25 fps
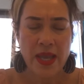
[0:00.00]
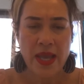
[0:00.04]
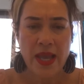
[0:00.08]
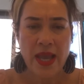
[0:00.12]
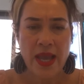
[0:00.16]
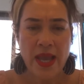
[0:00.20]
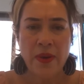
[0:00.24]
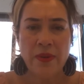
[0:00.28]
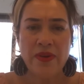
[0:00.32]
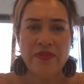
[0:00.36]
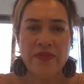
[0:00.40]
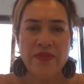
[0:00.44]

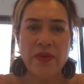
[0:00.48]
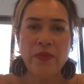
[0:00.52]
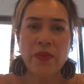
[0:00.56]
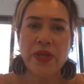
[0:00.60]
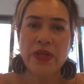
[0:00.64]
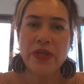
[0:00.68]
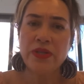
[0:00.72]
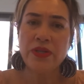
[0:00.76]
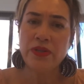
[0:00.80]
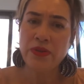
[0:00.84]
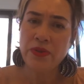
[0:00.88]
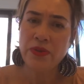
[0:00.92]
However, we
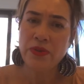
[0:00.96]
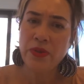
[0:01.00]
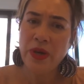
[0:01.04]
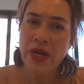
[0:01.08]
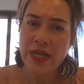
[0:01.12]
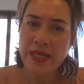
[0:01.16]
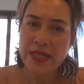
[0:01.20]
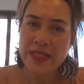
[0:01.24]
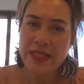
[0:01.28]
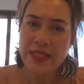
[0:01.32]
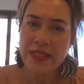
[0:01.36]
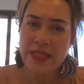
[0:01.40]
do
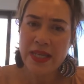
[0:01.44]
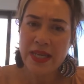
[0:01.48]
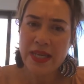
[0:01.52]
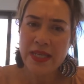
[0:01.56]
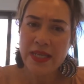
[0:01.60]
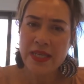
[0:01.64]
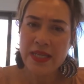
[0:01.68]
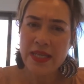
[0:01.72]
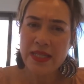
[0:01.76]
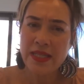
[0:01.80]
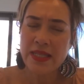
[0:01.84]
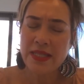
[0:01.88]

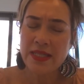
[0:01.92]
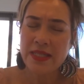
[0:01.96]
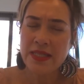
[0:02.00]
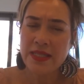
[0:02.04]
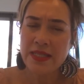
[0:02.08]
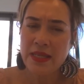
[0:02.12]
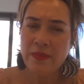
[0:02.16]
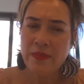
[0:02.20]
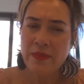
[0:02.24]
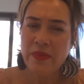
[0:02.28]
understand that some